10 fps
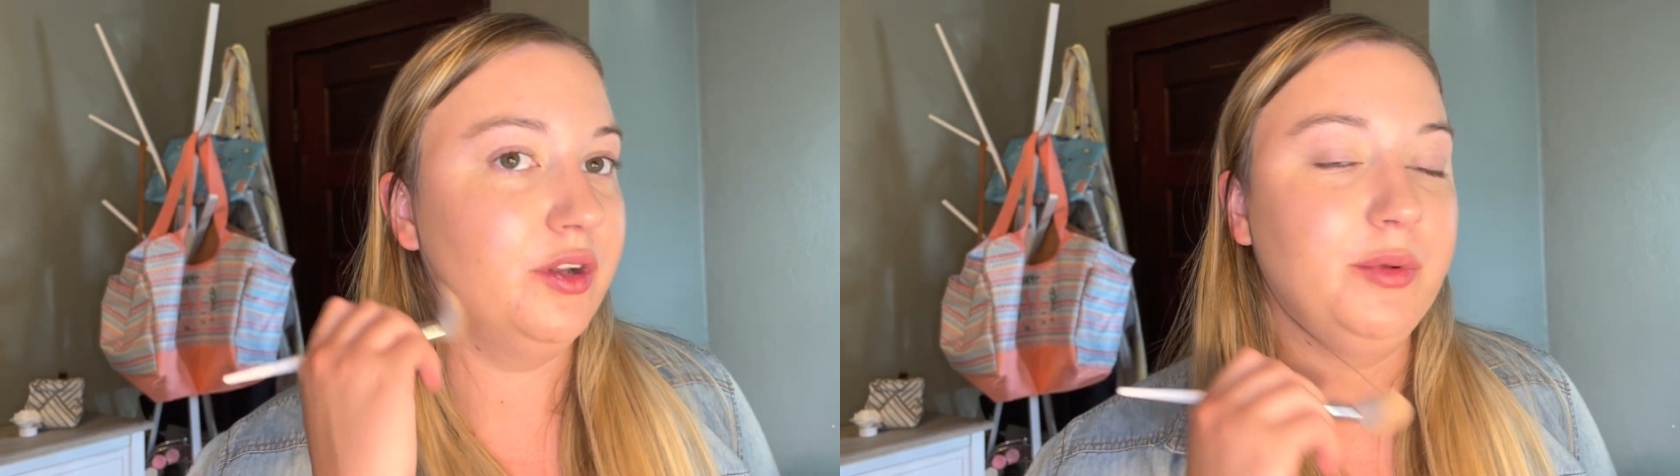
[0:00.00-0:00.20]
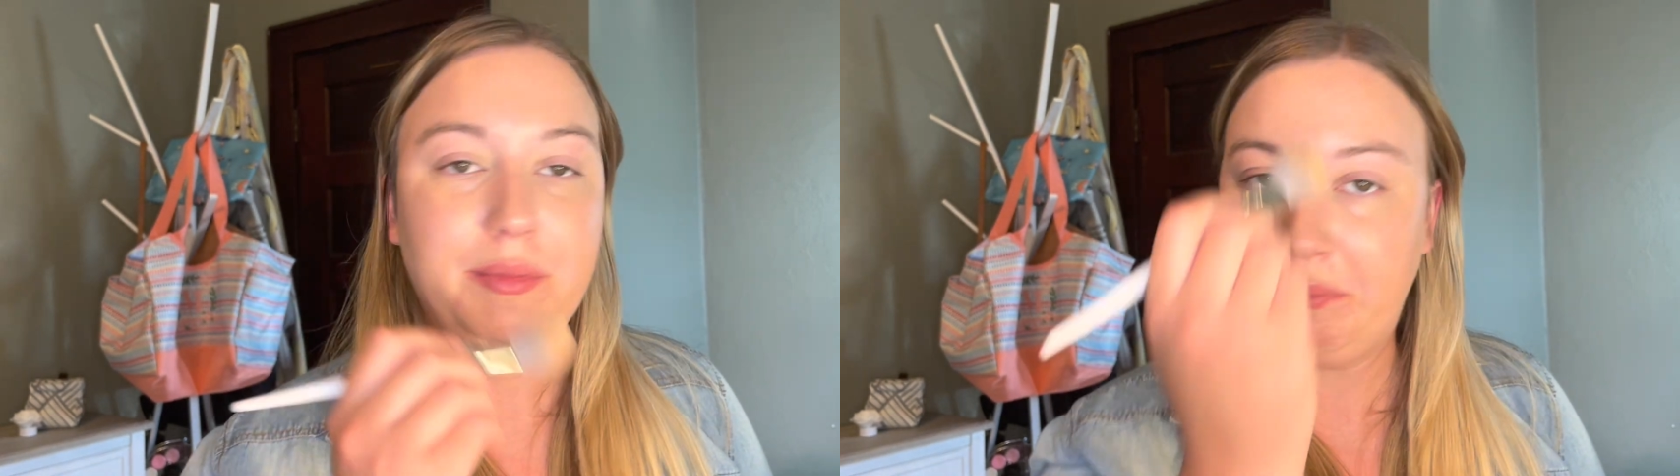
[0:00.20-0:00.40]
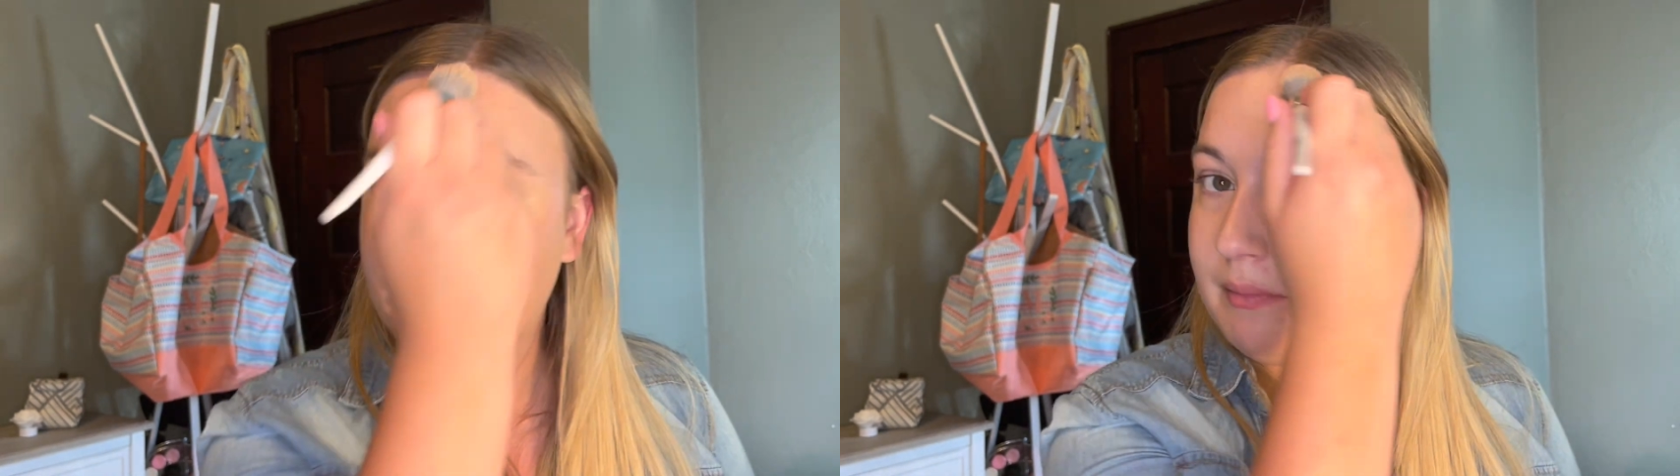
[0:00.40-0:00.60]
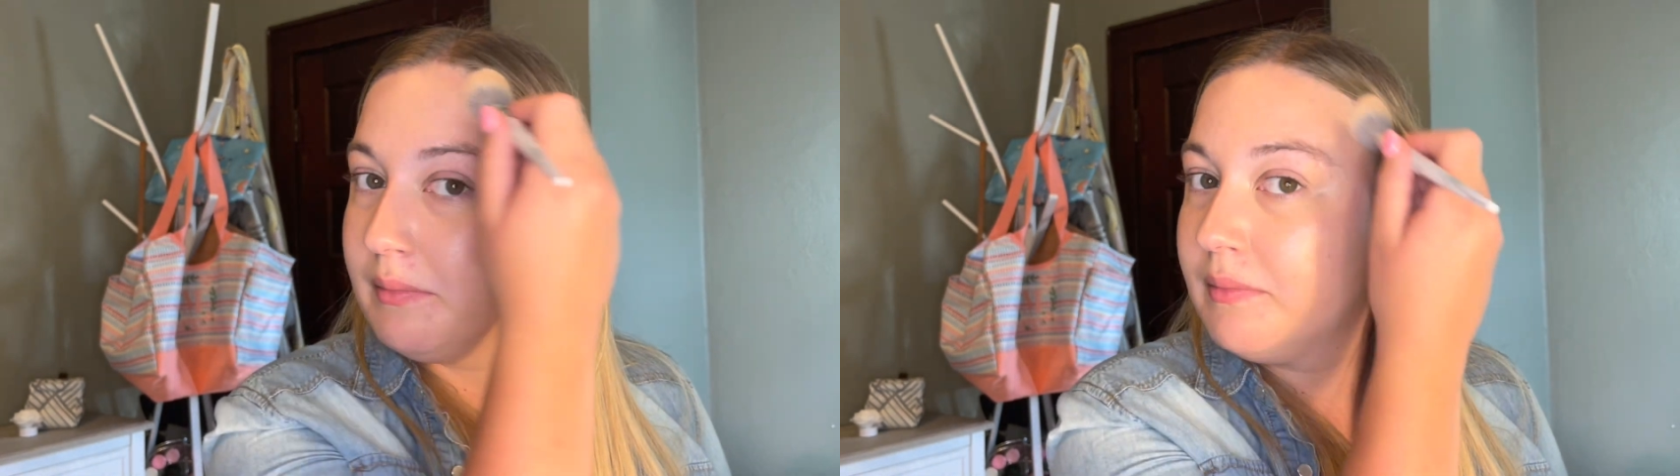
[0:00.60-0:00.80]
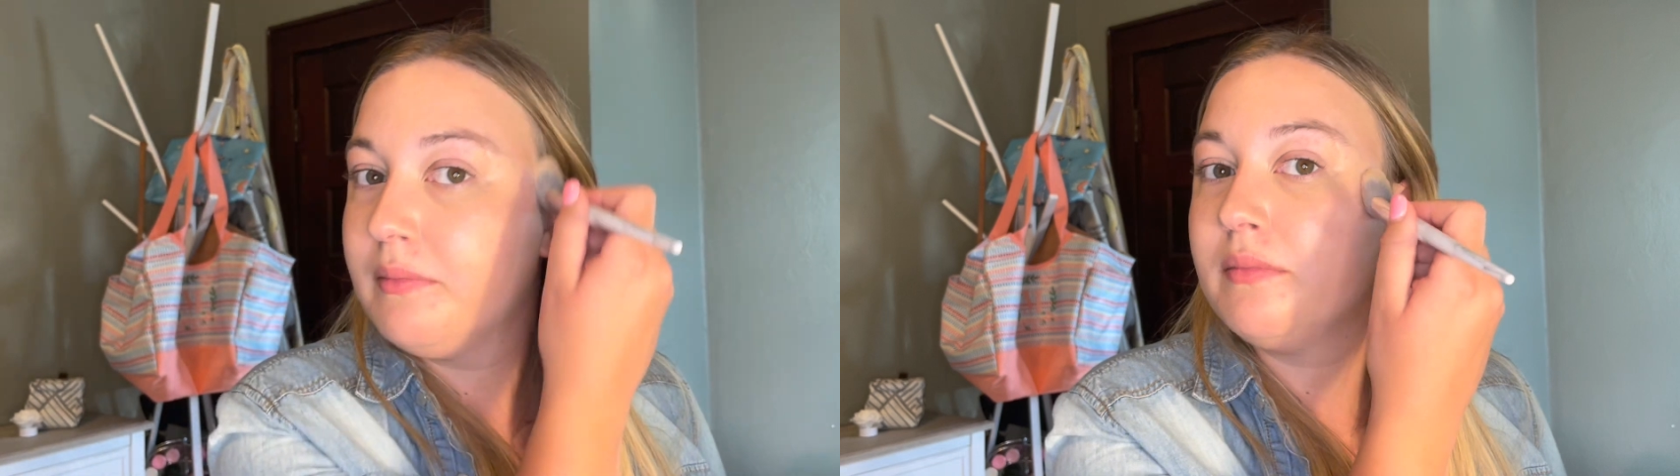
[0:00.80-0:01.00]
bit,
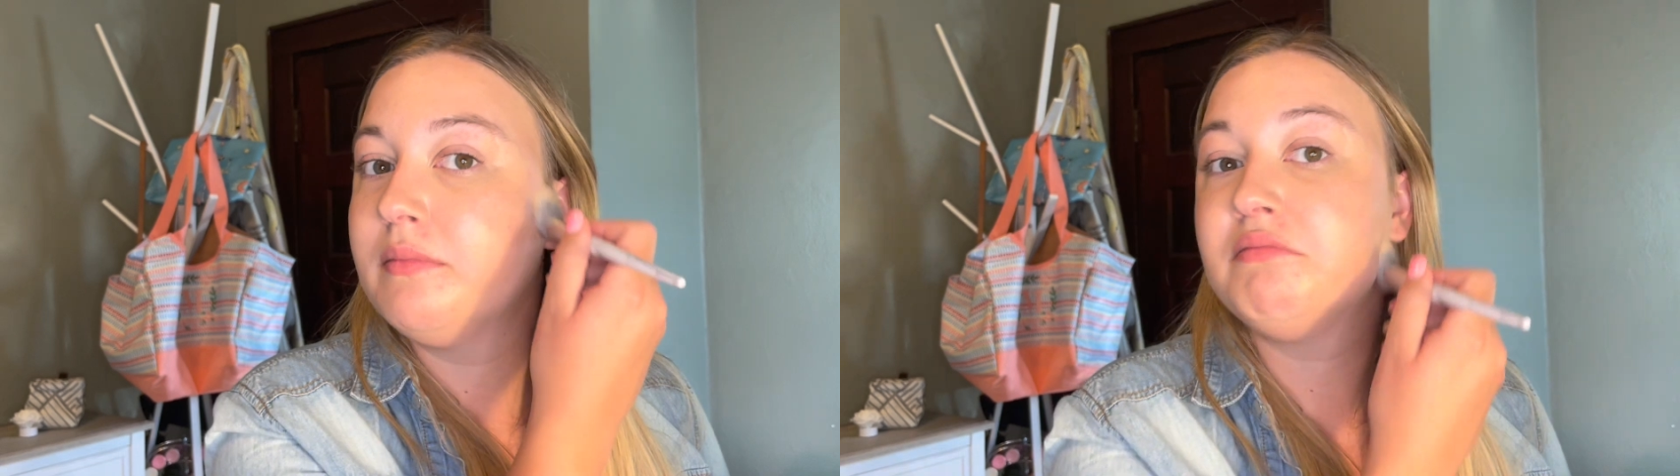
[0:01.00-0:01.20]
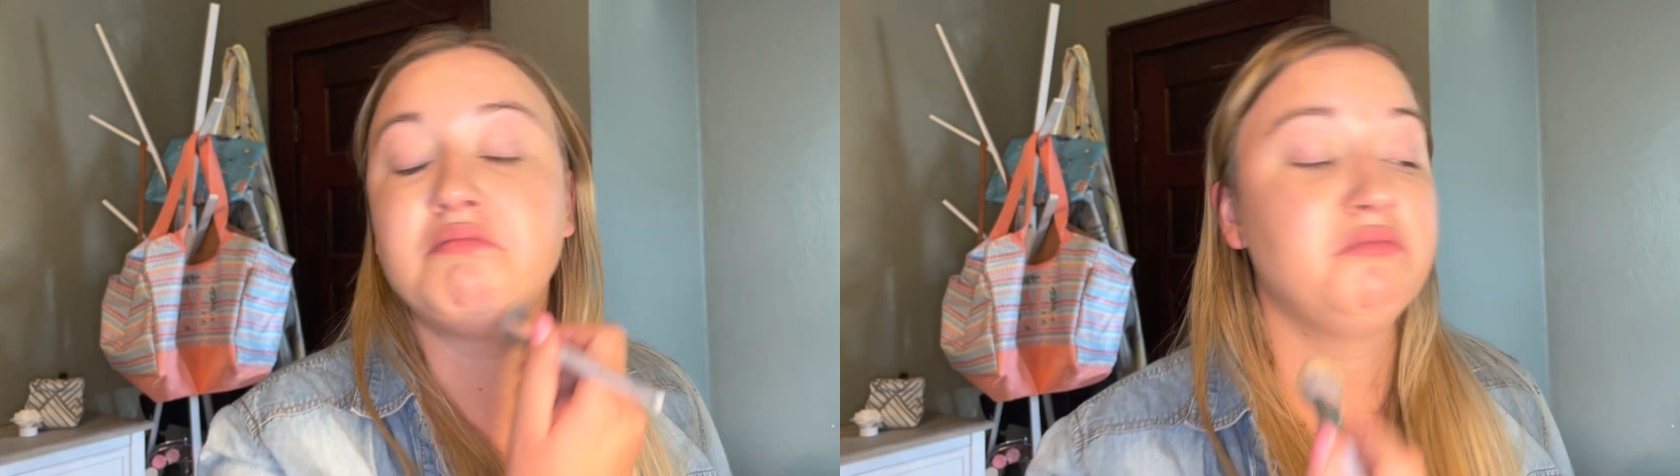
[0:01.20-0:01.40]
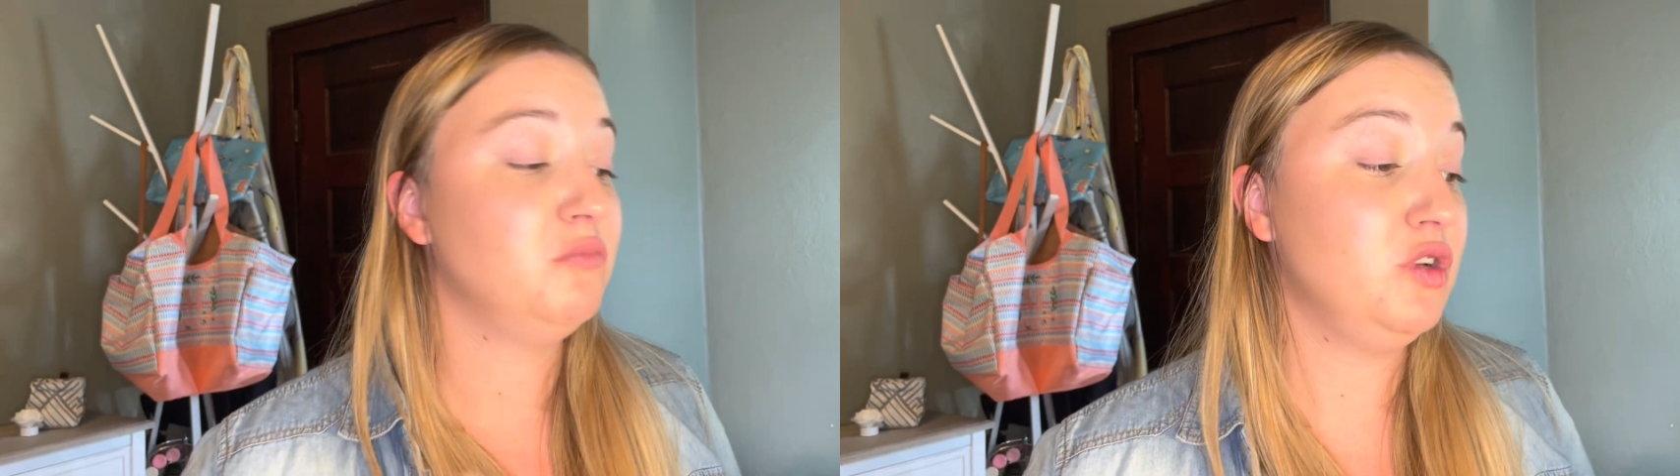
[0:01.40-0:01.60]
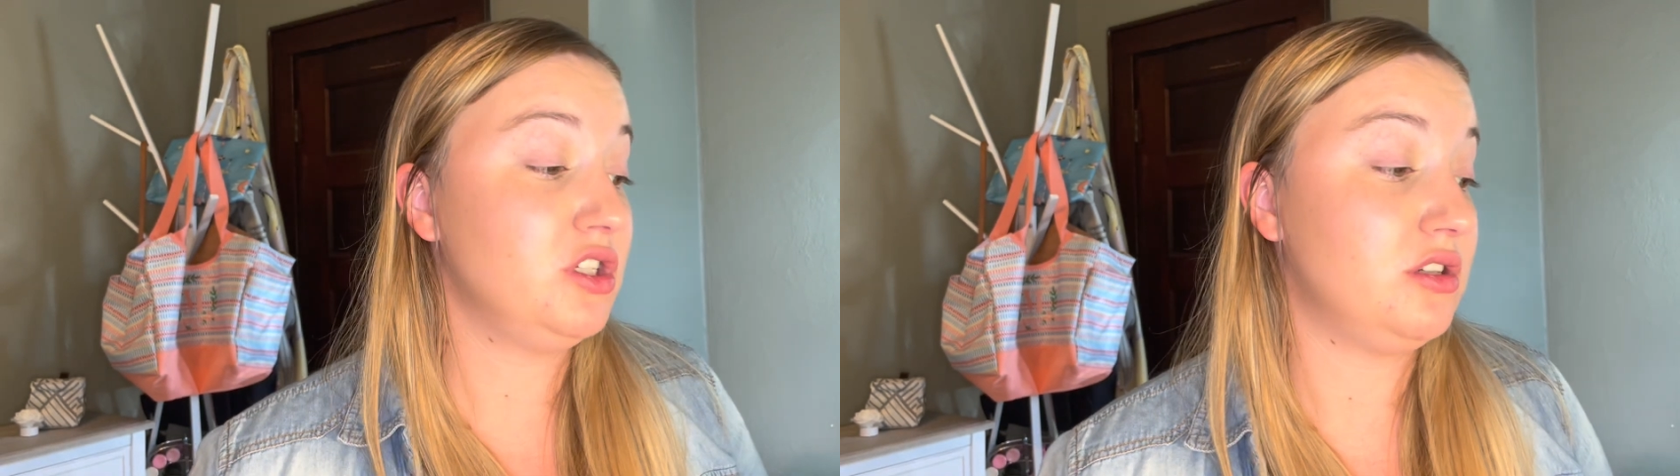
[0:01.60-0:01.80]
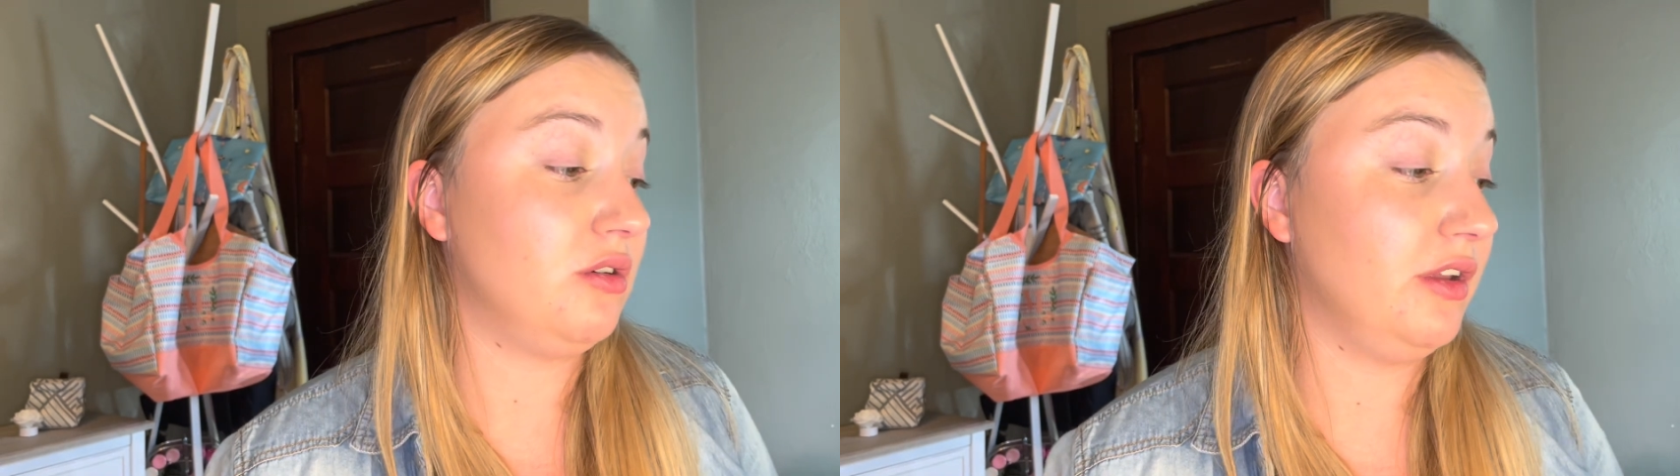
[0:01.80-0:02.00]
which is
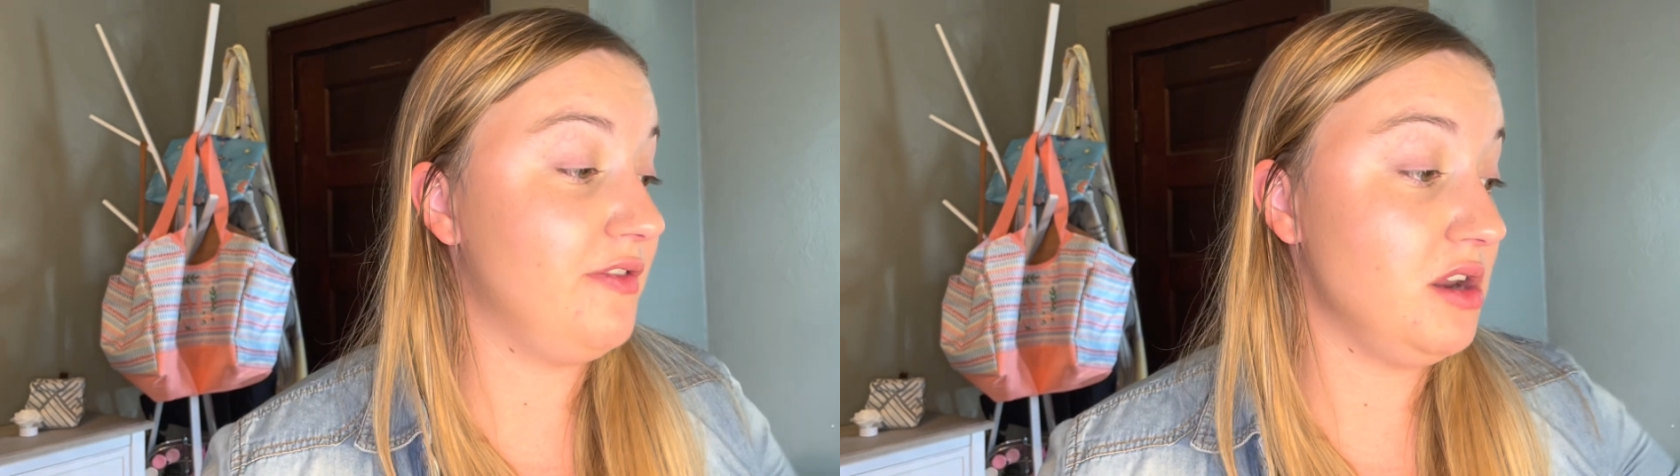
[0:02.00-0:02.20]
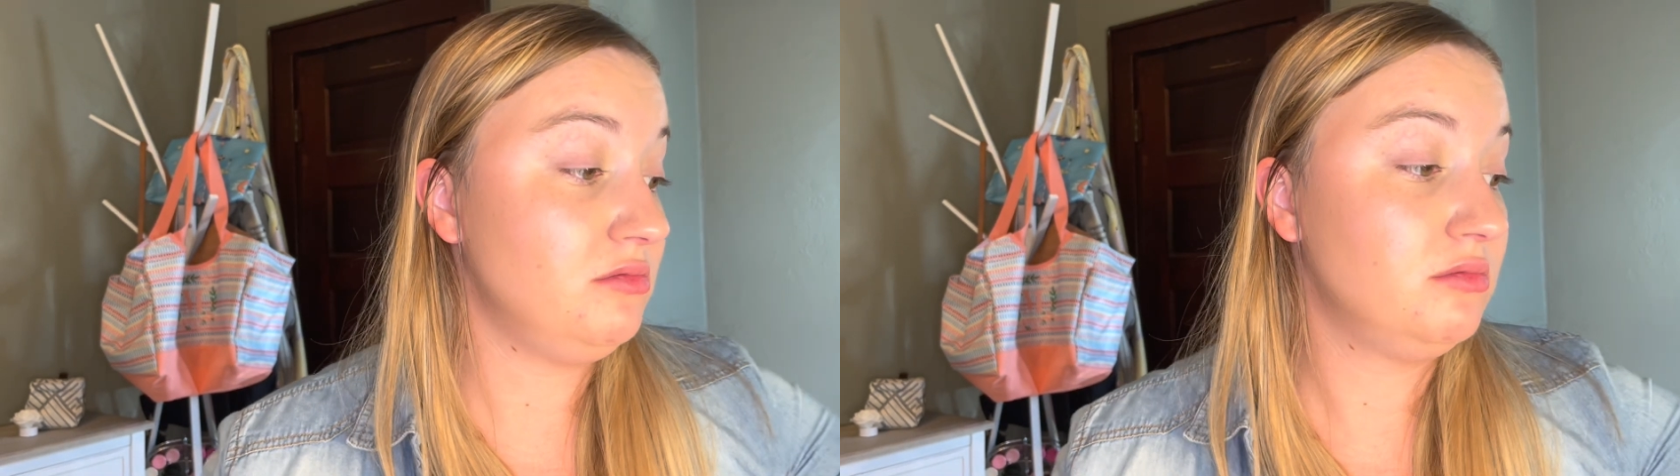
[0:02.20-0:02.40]
totally fine.